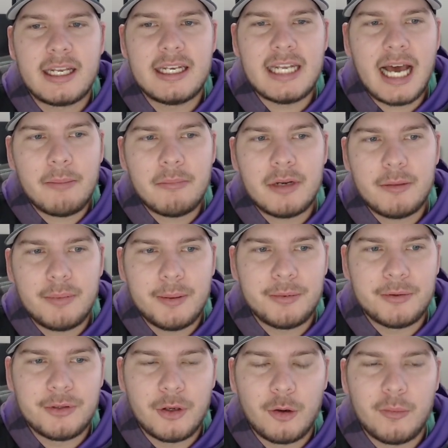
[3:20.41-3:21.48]
Not many
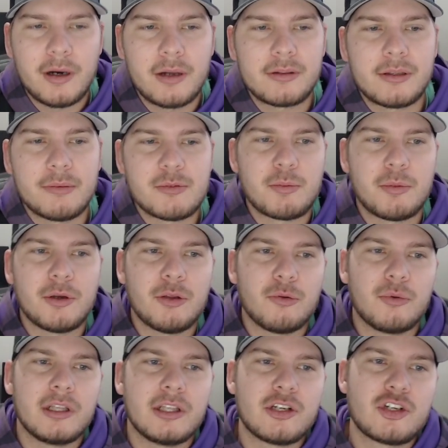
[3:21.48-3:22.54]
people know about them, but you
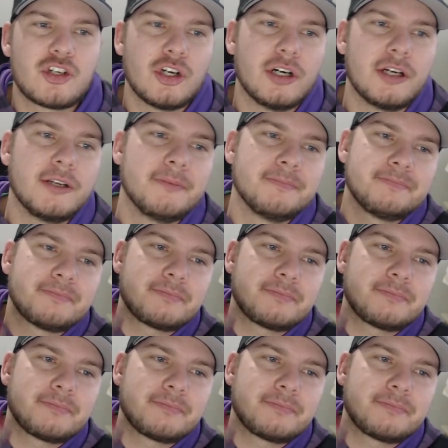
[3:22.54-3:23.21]
really should.